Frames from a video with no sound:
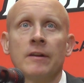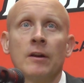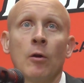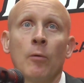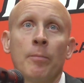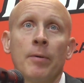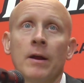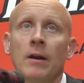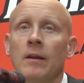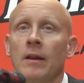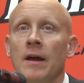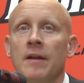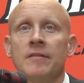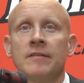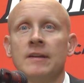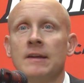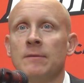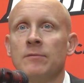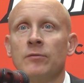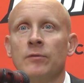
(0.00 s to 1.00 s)
And they don't
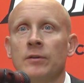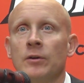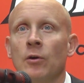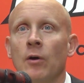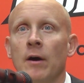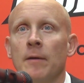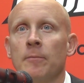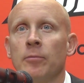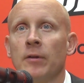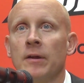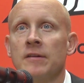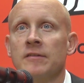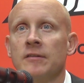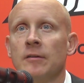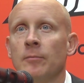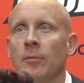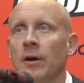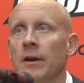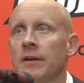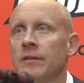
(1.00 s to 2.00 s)
penalize teams when you go out and play
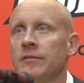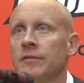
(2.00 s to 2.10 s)
somebody.